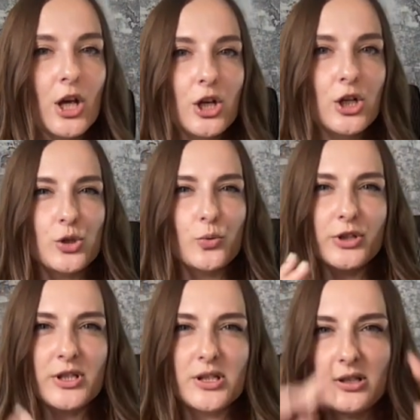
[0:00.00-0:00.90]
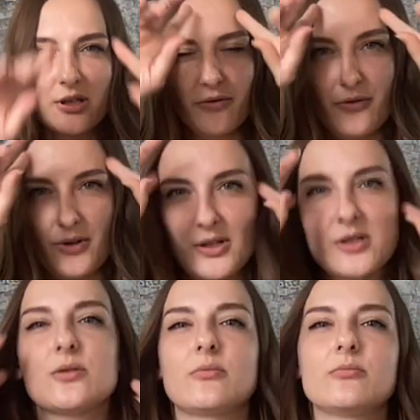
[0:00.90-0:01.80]
So what is the
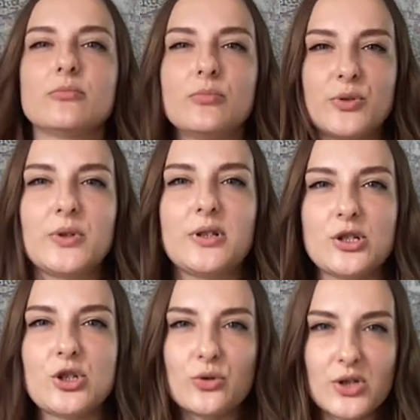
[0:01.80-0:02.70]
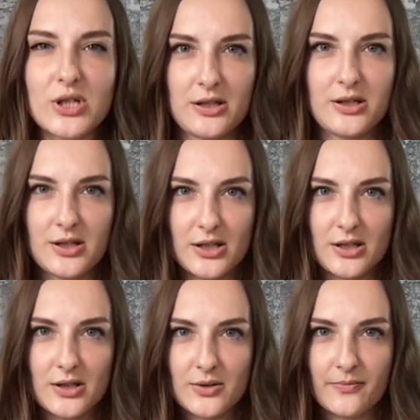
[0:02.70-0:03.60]
difference between these two
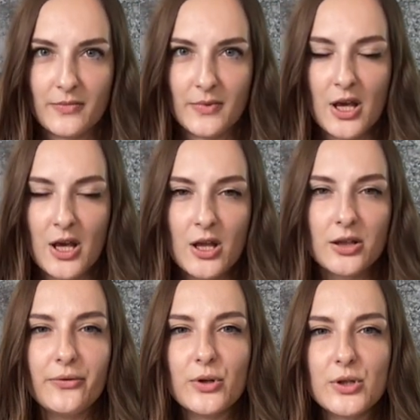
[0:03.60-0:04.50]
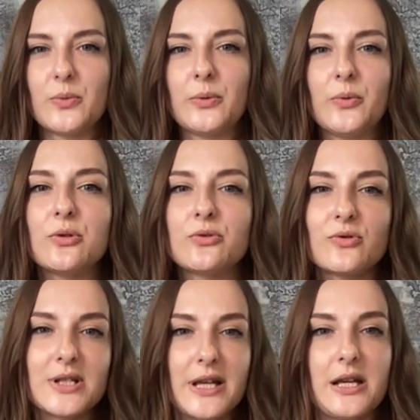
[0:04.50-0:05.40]
sentences? The first one we could
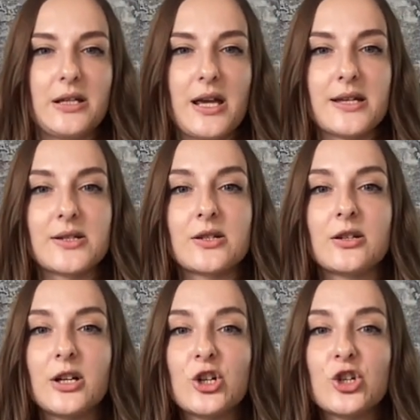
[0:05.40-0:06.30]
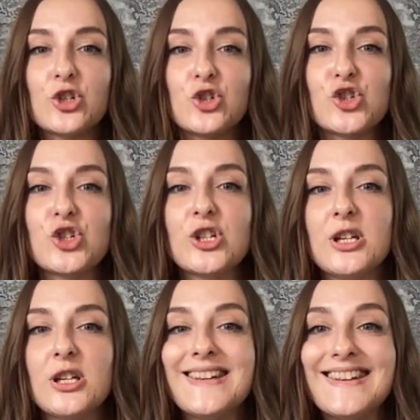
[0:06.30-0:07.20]
translate as
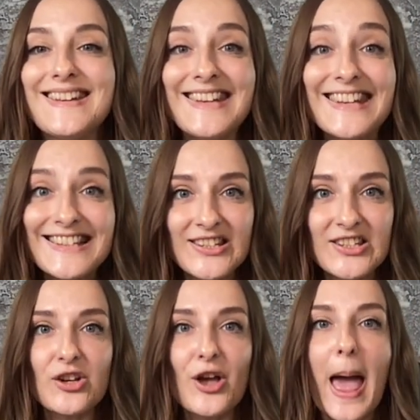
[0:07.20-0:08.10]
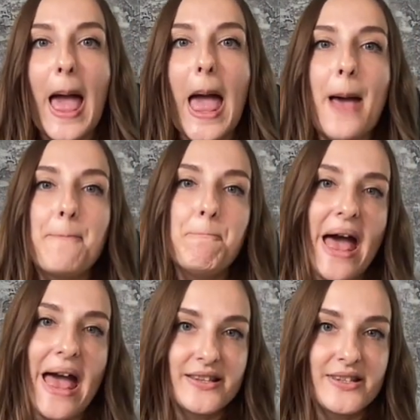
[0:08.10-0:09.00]
she is a
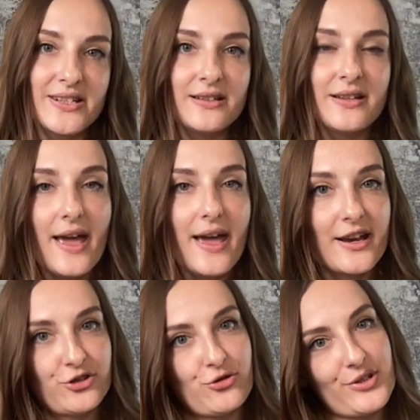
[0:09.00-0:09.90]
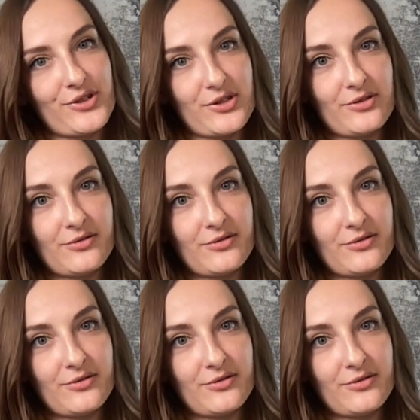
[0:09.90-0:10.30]
bad actress.